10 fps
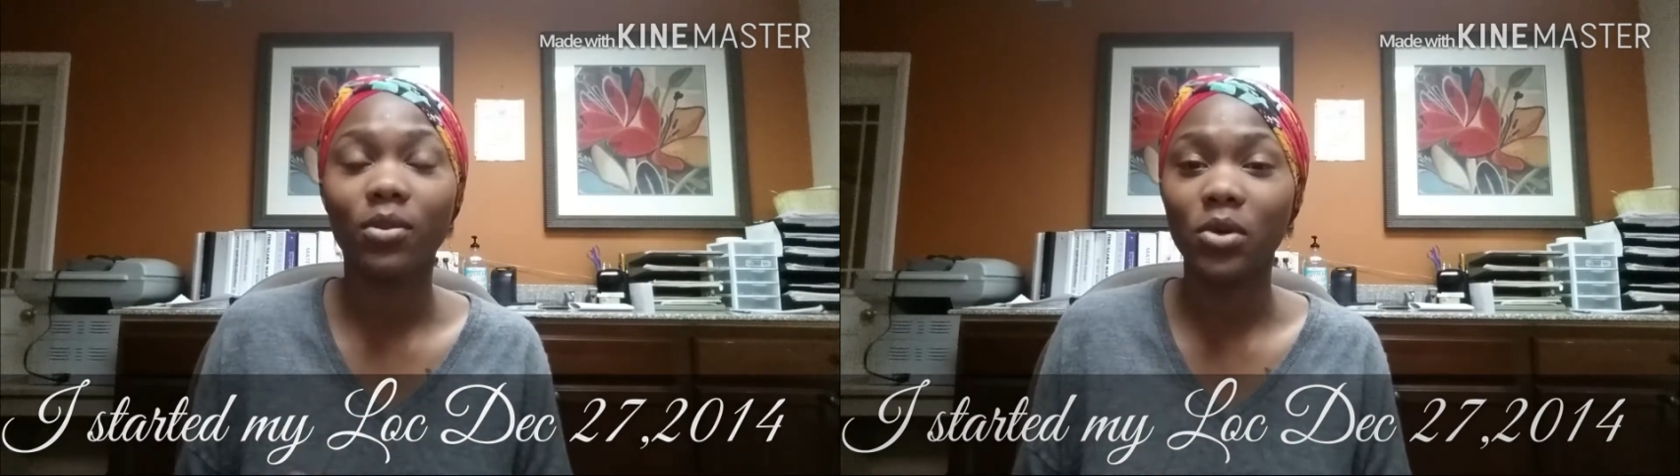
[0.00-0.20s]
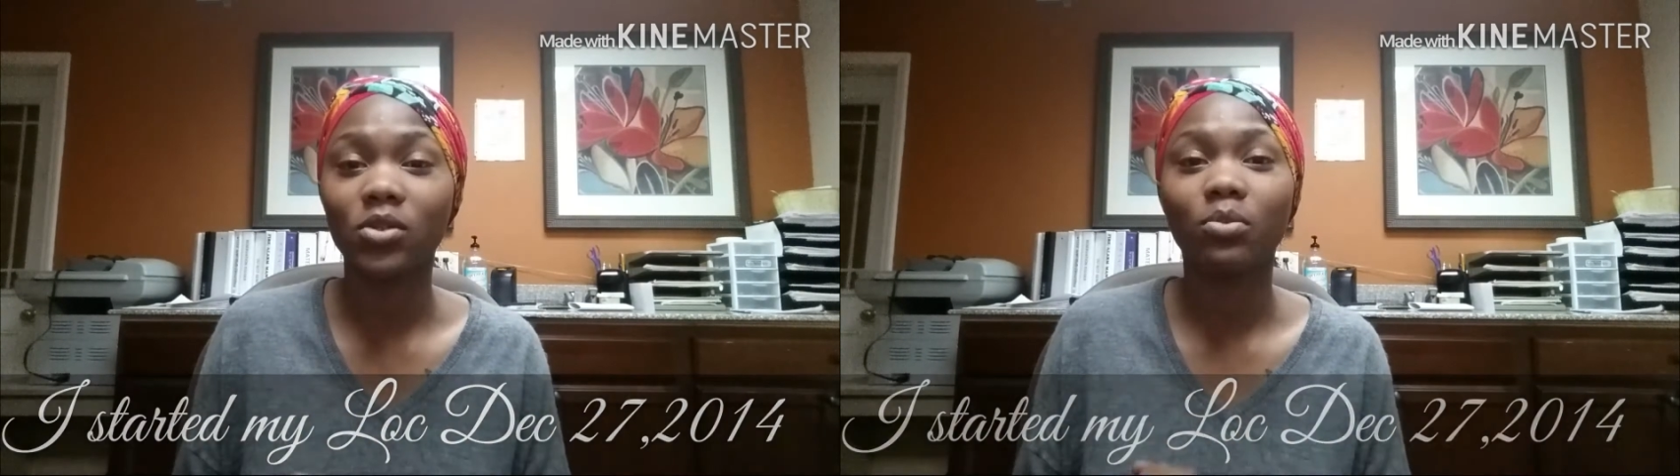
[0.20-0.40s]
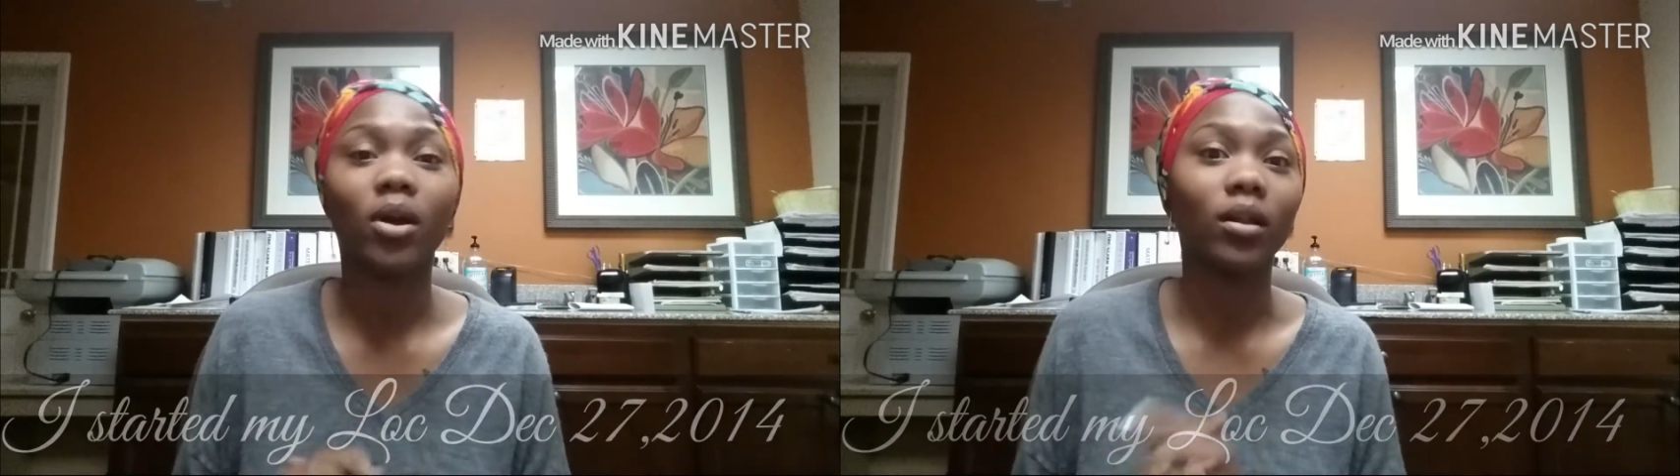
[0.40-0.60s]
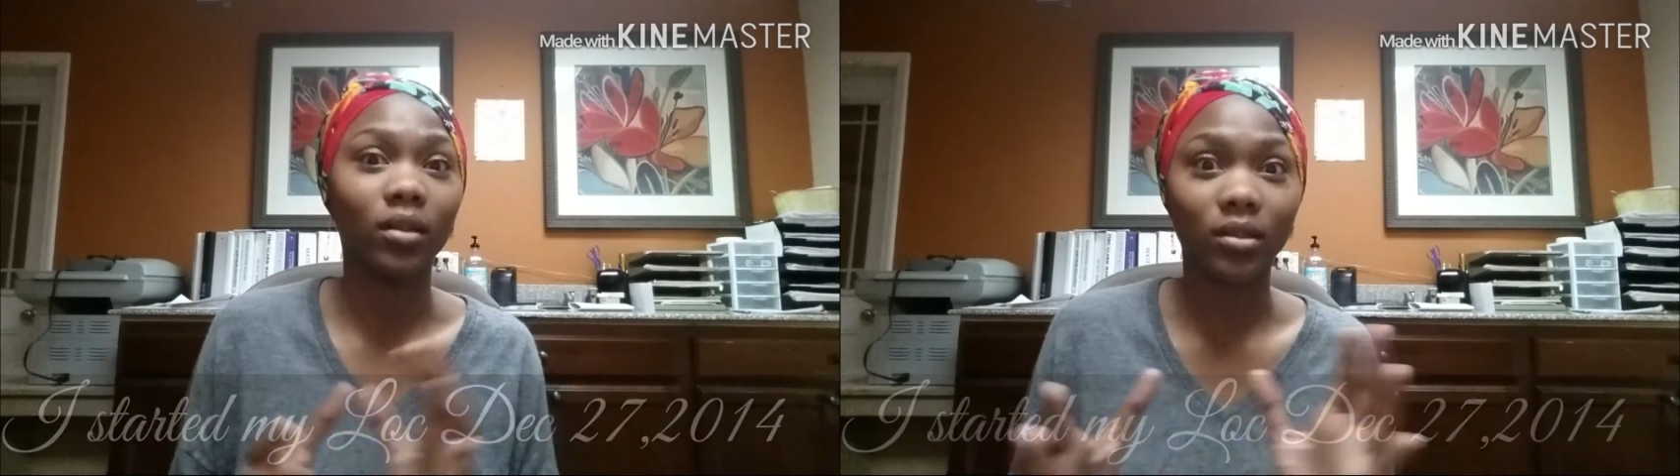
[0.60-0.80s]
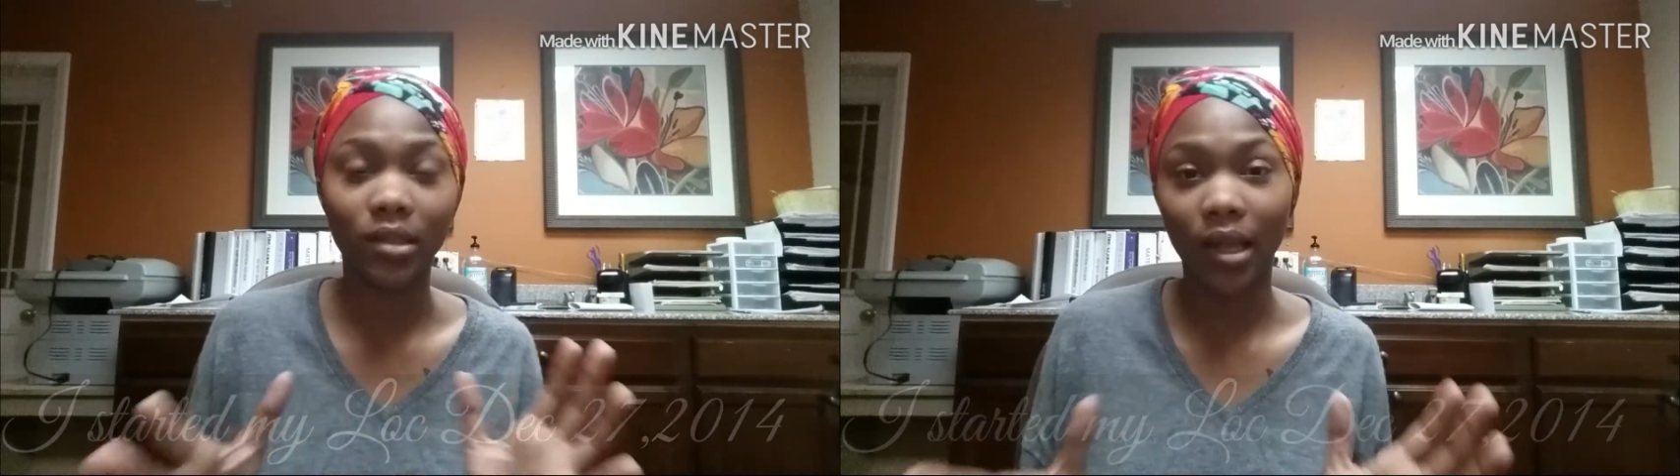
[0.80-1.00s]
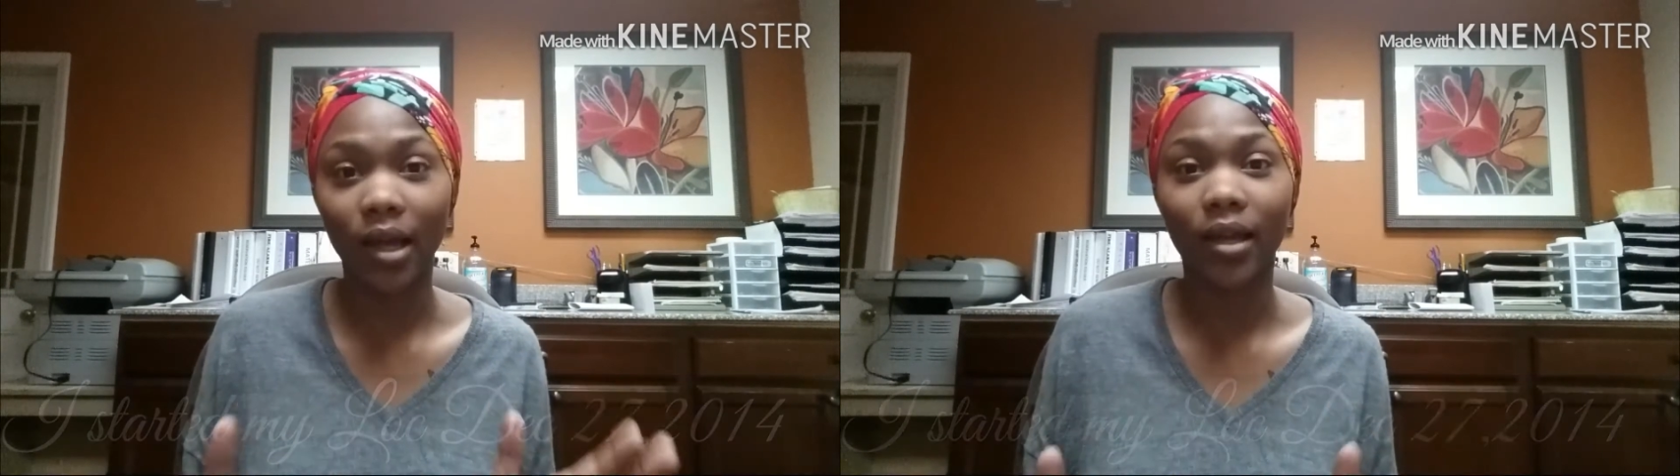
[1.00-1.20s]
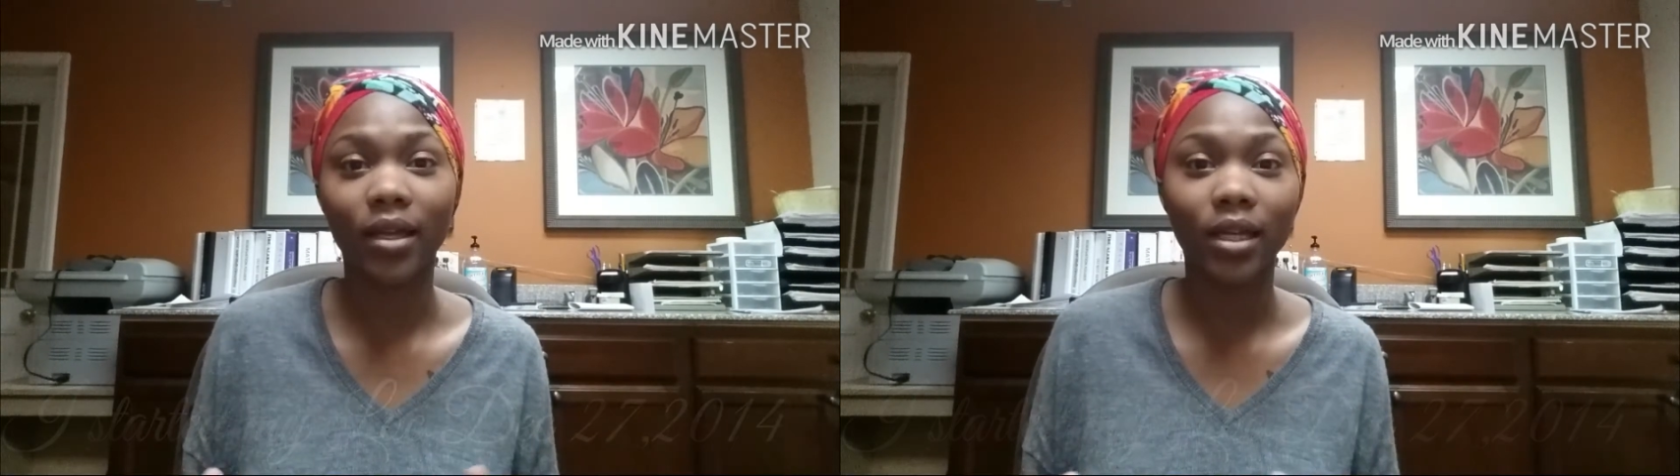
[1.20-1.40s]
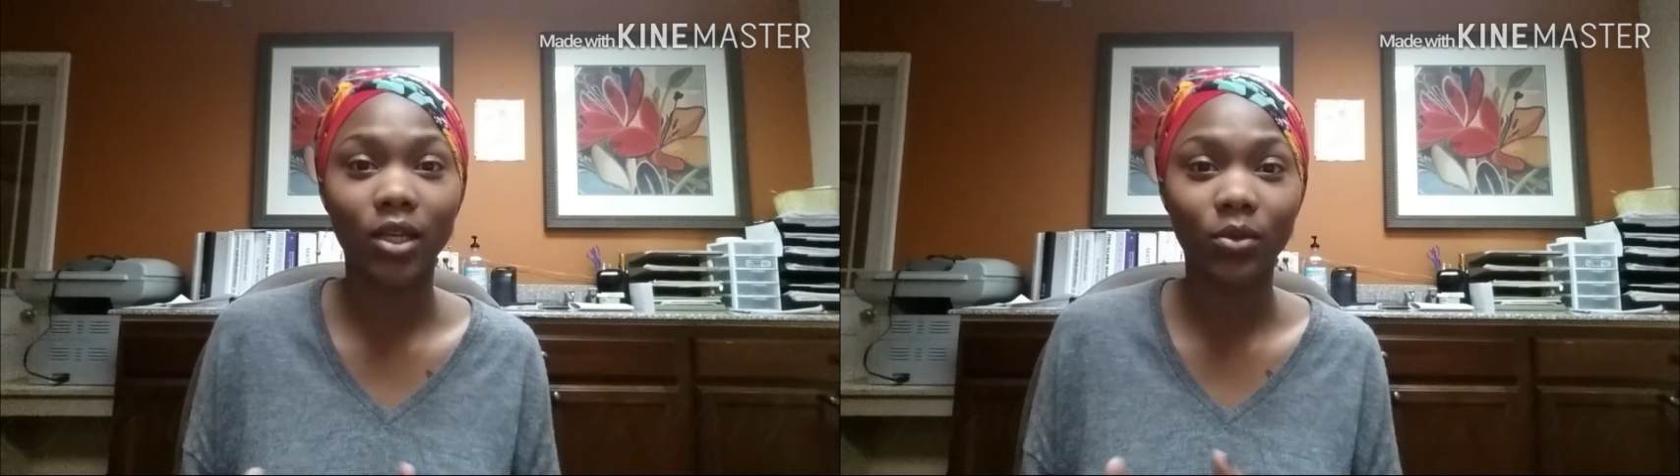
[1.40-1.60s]
for the most part, looked
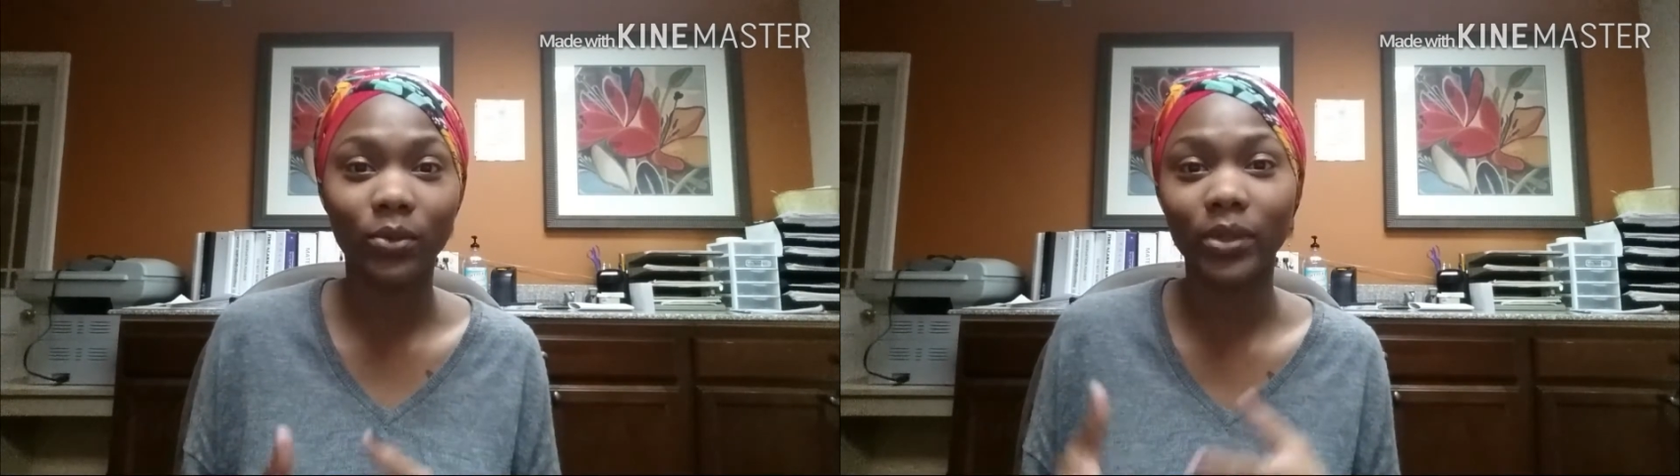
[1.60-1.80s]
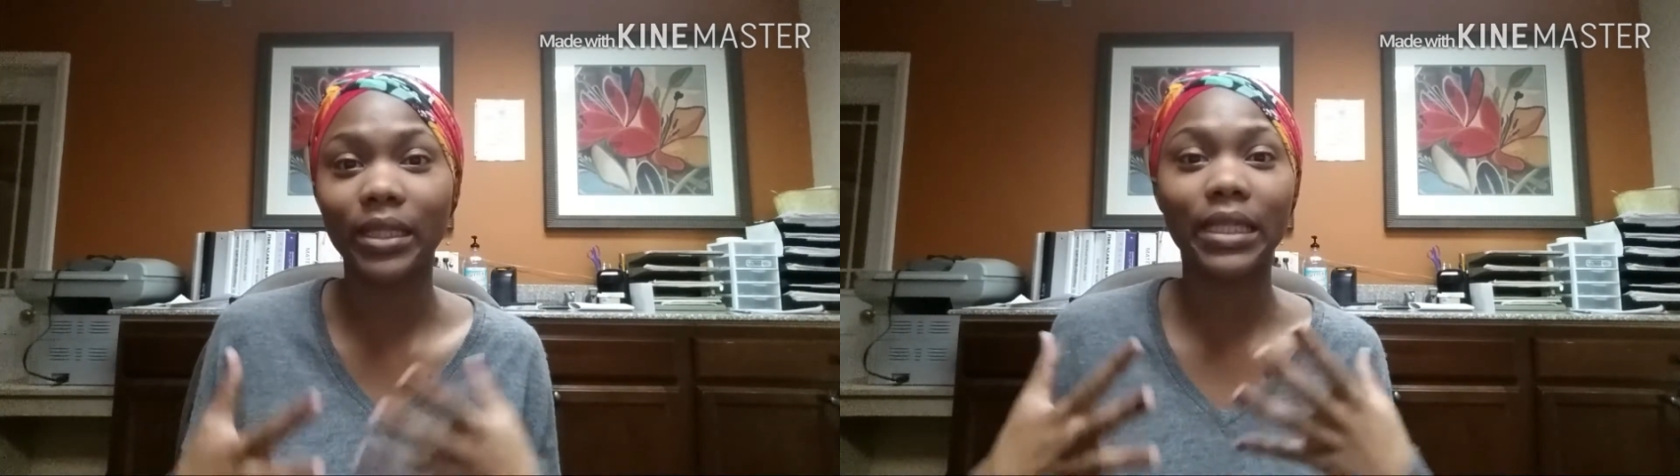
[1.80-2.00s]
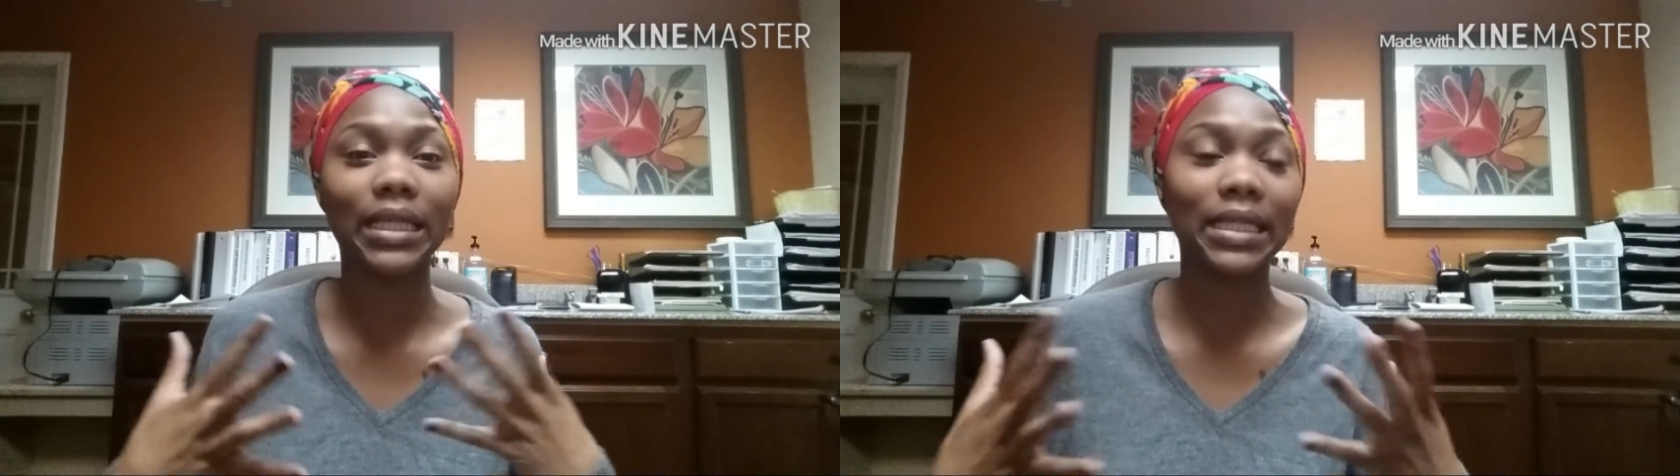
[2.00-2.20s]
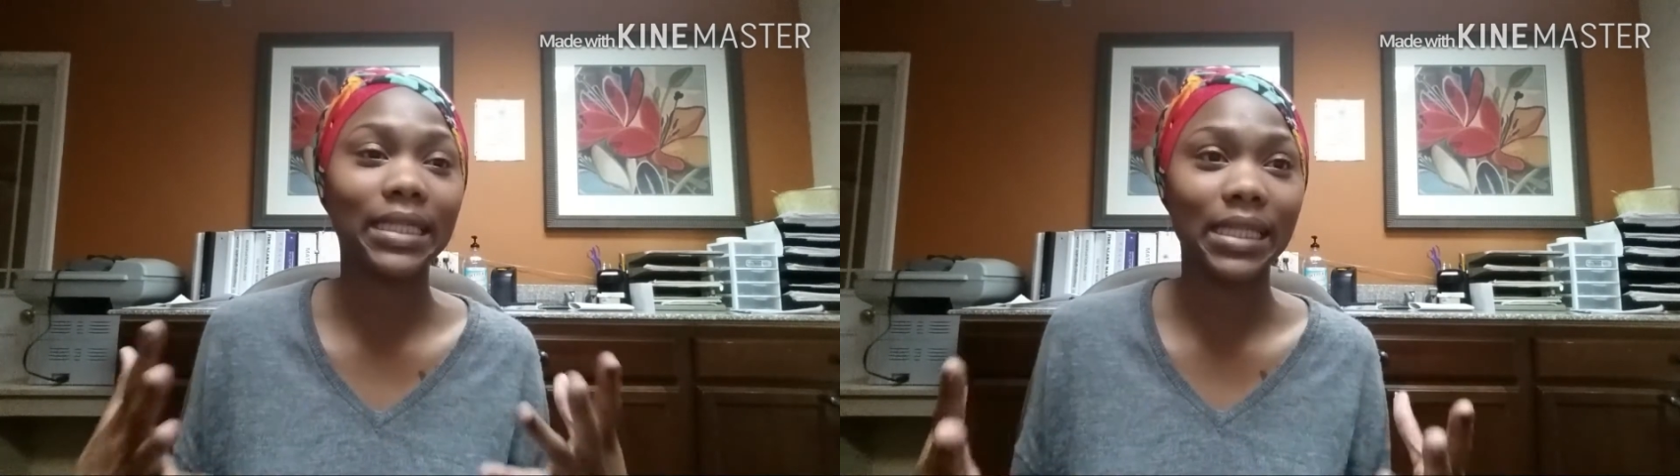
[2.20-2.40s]
like really